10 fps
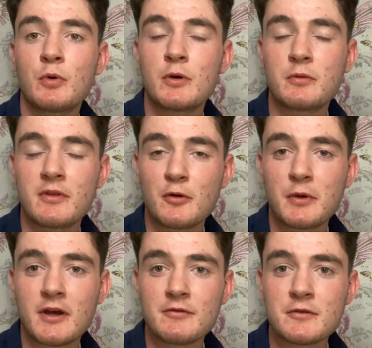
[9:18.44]
Well, there
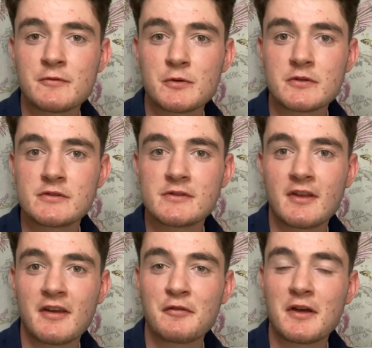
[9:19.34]
we have it, folks.
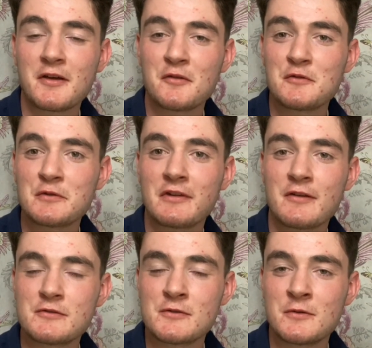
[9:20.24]
If that interview's
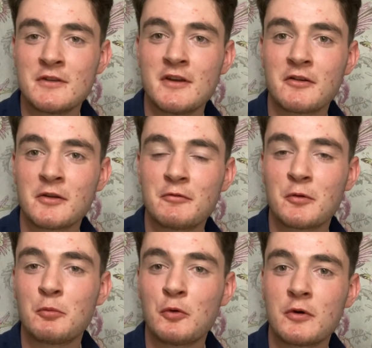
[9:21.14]
left you yearning for
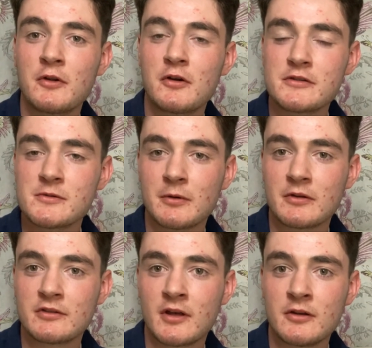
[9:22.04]
more knowledge about
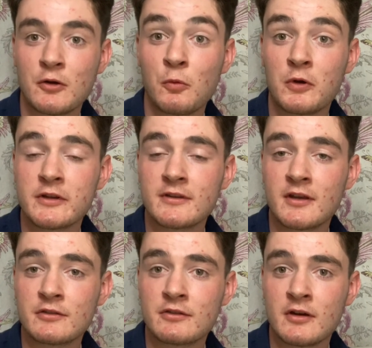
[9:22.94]
Asana or wanting to
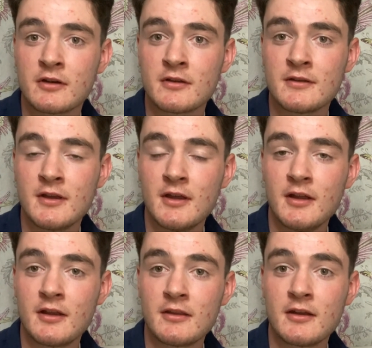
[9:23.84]
get started,
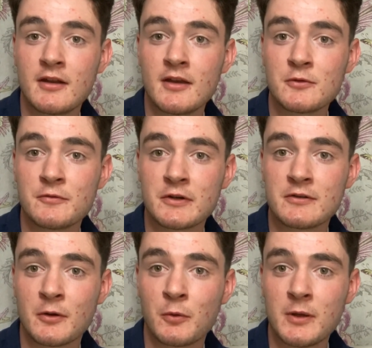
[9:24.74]
then head over
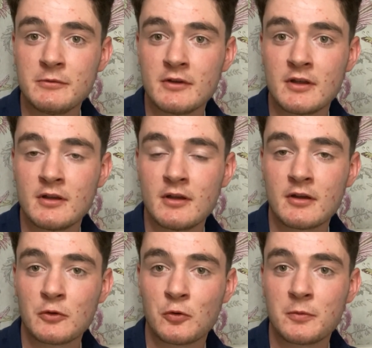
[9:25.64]
to our website,
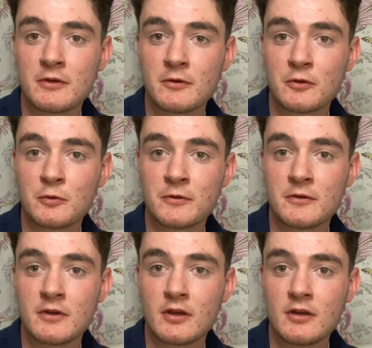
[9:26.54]

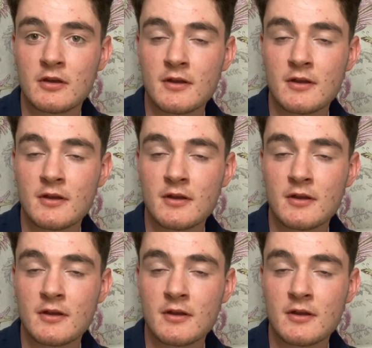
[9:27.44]
cobry.co.uk.